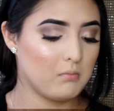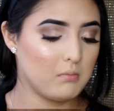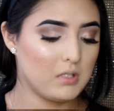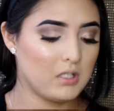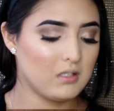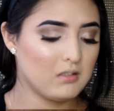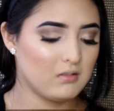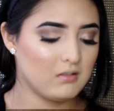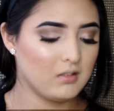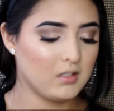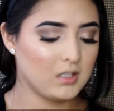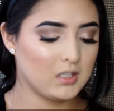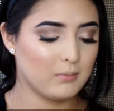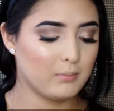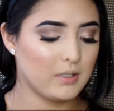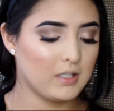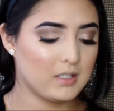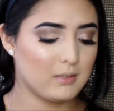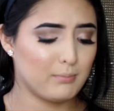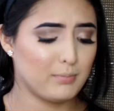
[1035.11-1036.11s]
I mean, it's not the
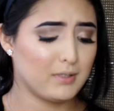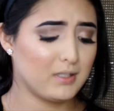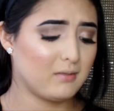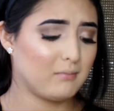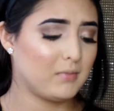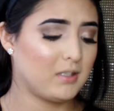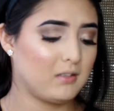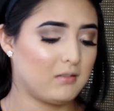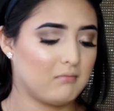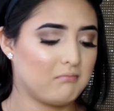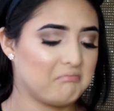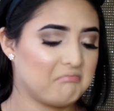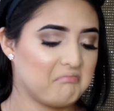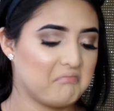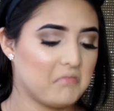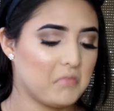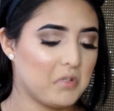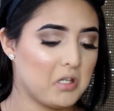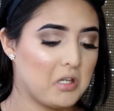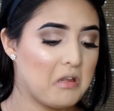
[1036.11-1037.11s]
best, but I mean,
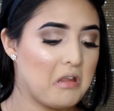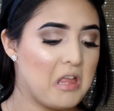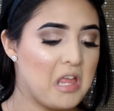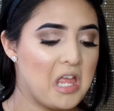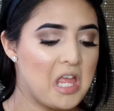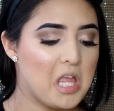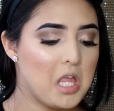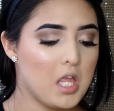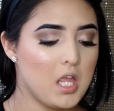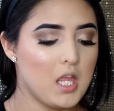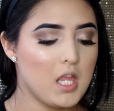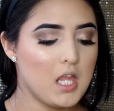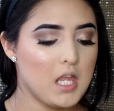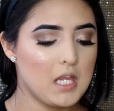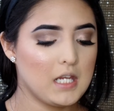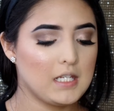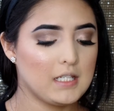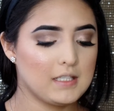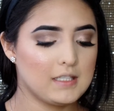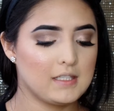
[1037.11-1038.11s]

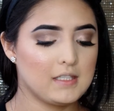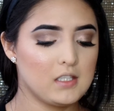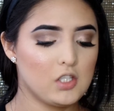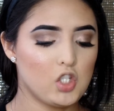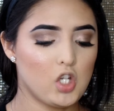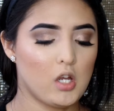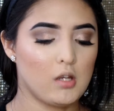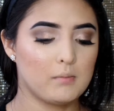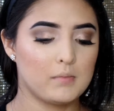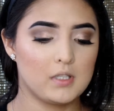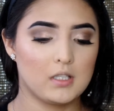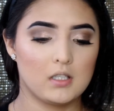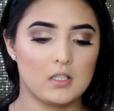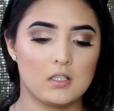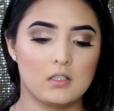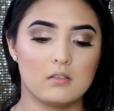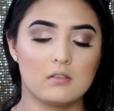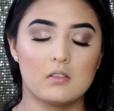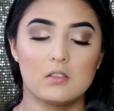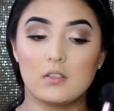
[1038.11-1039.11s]
it gets the job
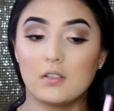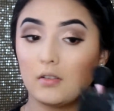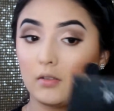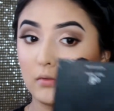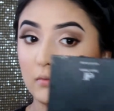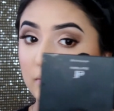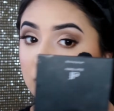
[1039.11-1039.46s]
done, so.